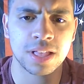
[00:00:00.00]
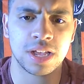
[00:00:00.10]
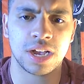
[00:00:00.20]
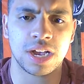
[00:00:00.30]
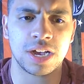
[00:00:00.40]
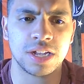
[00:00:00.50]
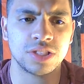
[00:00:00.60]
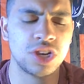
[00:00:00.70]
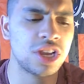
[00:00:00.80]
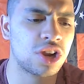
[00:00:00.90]

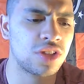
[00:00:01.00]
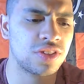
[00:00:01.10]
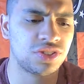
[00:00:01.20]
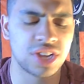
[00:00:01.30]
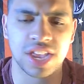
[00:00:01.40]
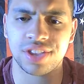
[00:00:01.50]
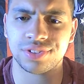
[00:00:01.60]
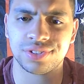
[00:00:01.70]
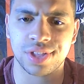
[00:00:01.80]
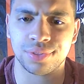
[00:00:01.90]
look at all the
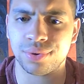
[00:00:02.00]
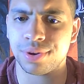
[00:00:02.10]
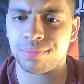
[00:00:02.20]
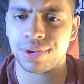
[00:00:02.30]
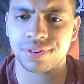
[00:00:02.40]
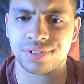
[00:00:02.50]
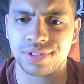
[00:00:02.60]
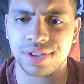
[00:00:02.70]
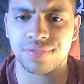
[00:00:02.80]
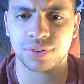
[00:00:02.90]
change that Lloyd Pierce
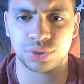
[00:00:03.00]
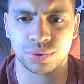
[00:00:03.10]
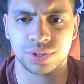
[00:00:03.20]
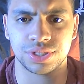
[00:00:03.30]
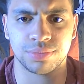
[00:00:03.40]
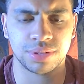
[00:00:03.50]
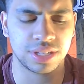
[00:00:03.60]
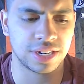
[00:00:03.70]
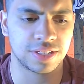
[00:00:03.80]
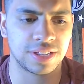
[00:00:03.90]
did for Georgia
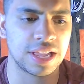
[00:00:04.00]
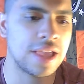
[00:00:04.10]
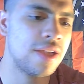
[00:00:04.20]
politically.